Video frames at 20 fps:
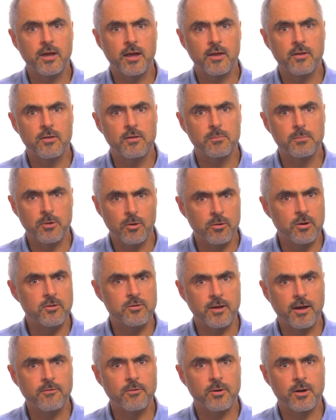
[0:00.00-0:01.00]
and the Bureau
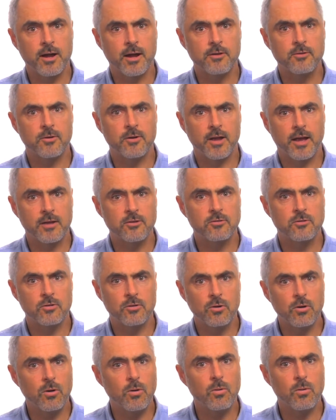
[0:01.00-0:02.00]
des Avocats
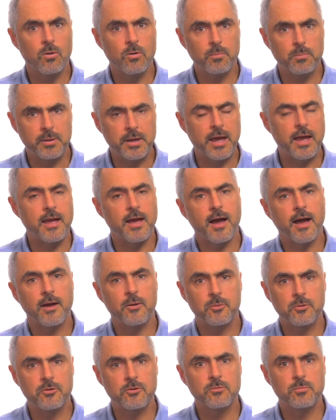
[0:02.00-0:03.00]
Internationaux, or BAI,
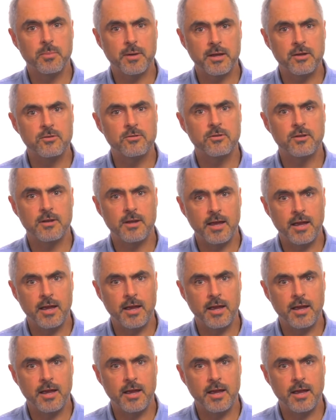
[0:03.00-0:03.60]
which is based in